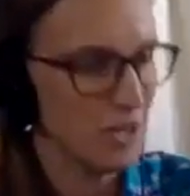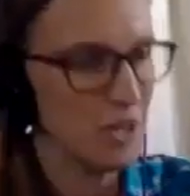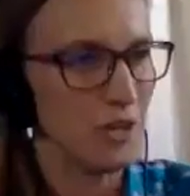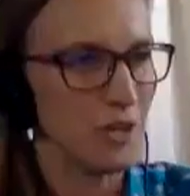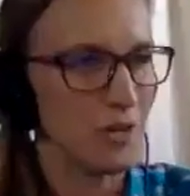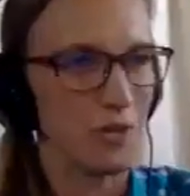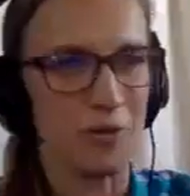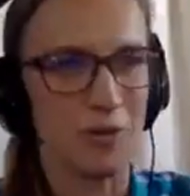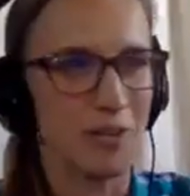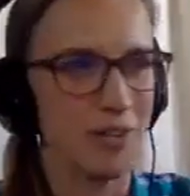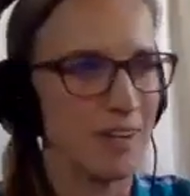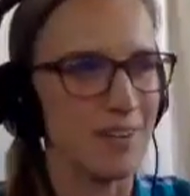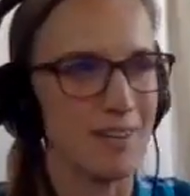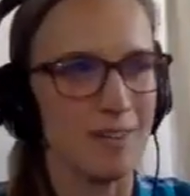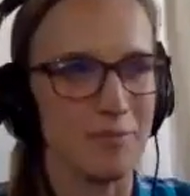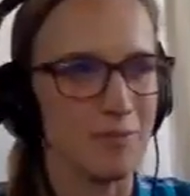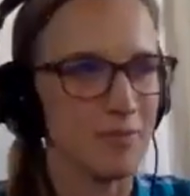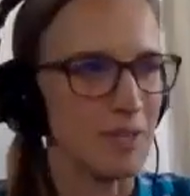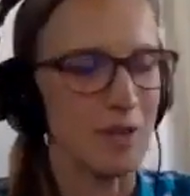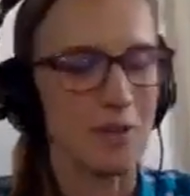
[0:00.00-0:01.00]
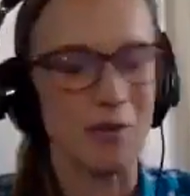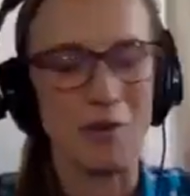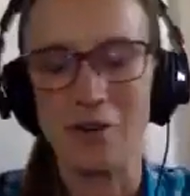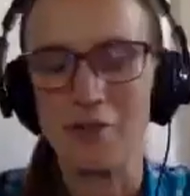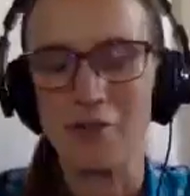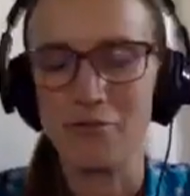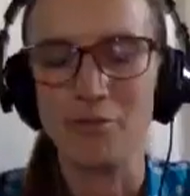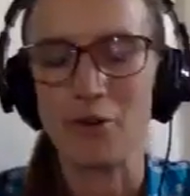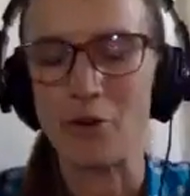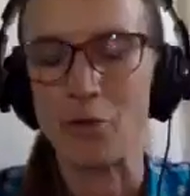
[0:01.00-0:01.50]
or a
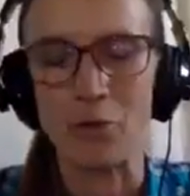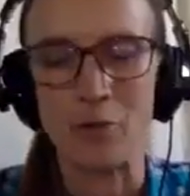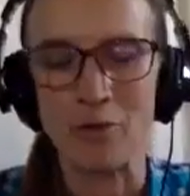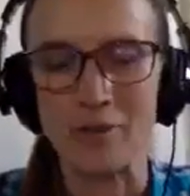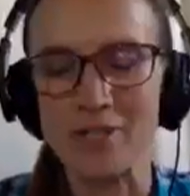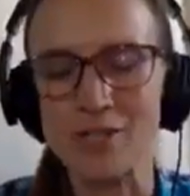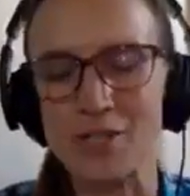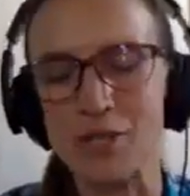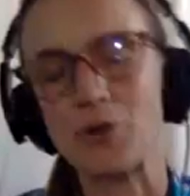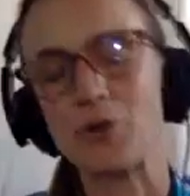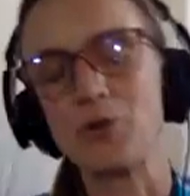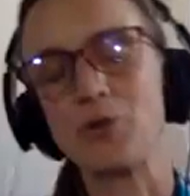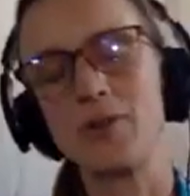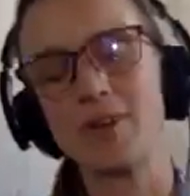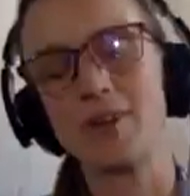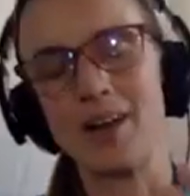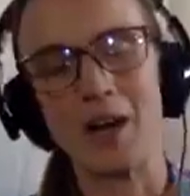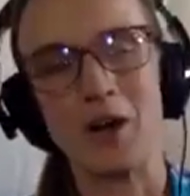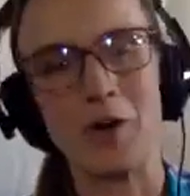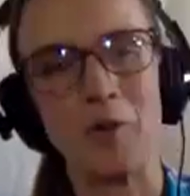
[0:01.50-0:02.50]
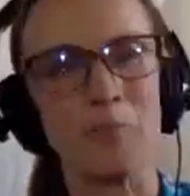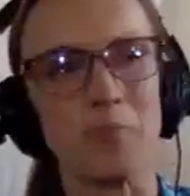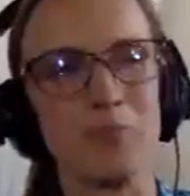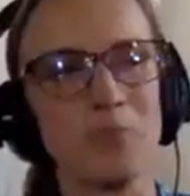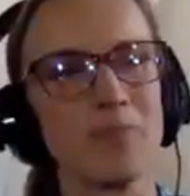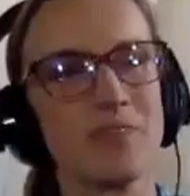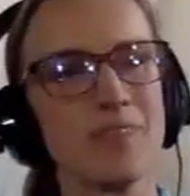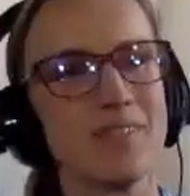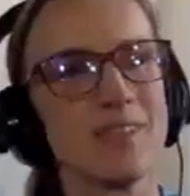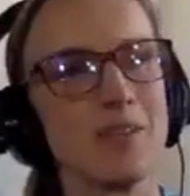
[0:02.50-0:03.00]
phone. So
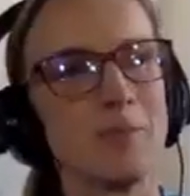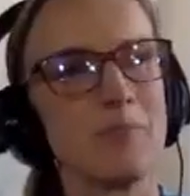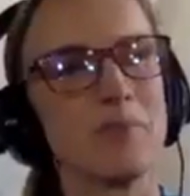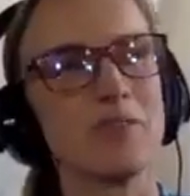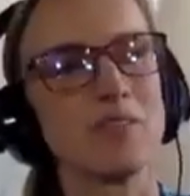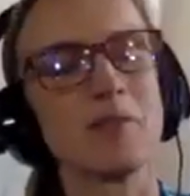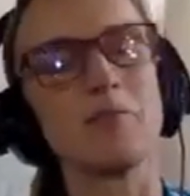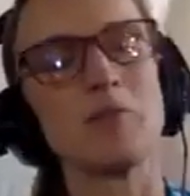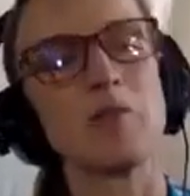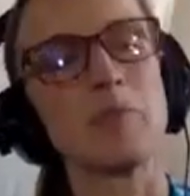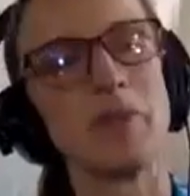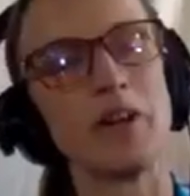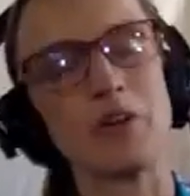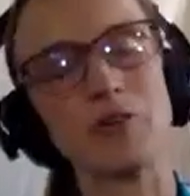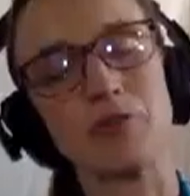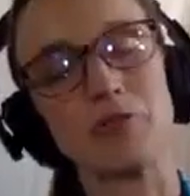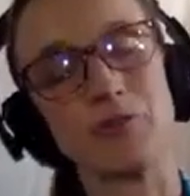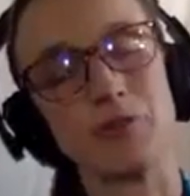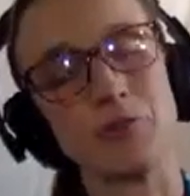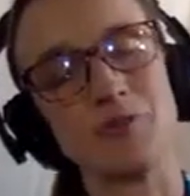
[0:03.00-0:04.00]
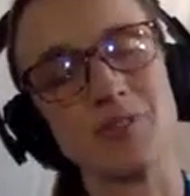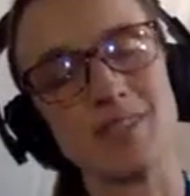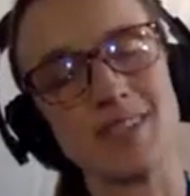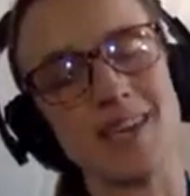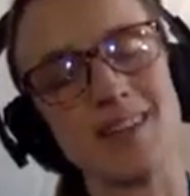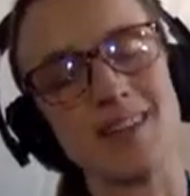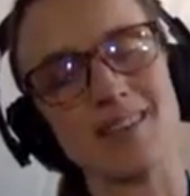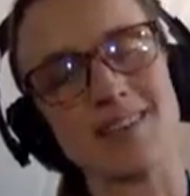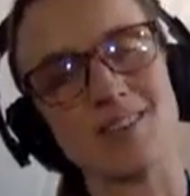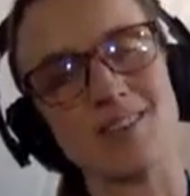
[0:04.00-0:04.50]
some of the microphone
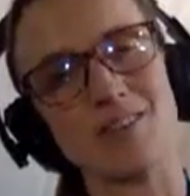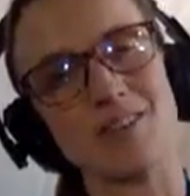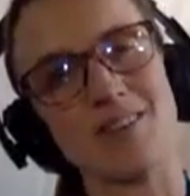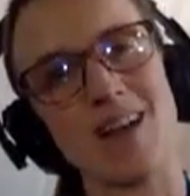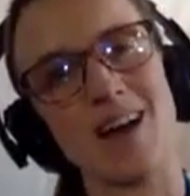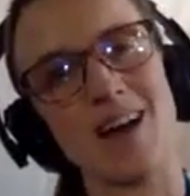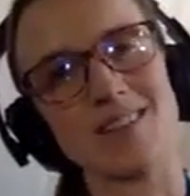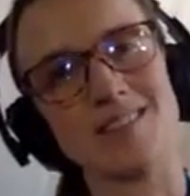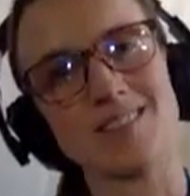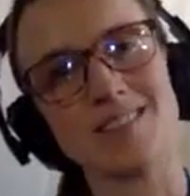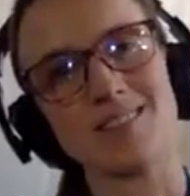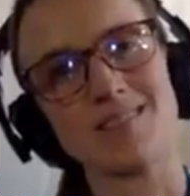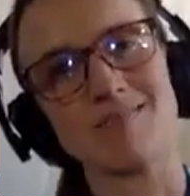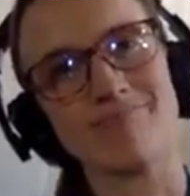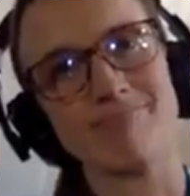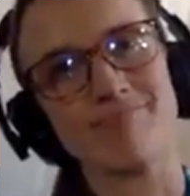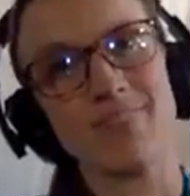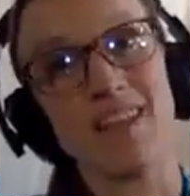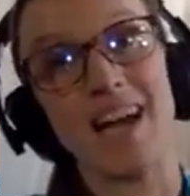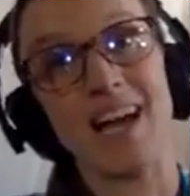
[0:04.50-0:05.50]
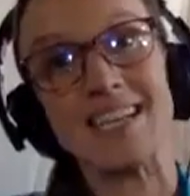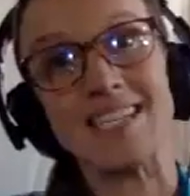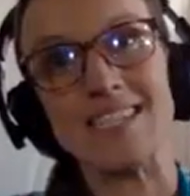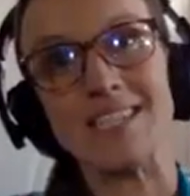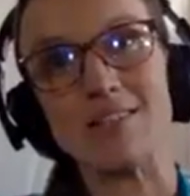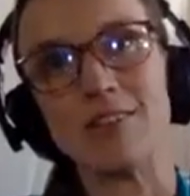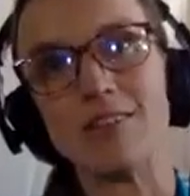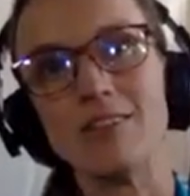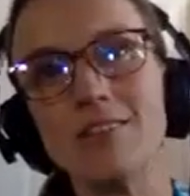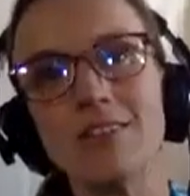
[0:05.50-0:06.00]
settings are not
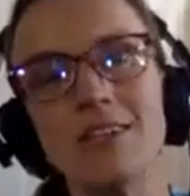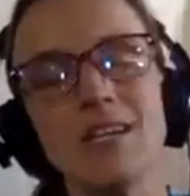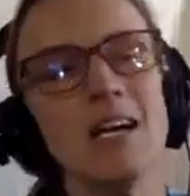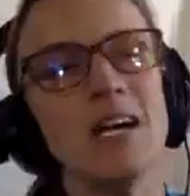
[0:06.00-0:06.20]
ideal.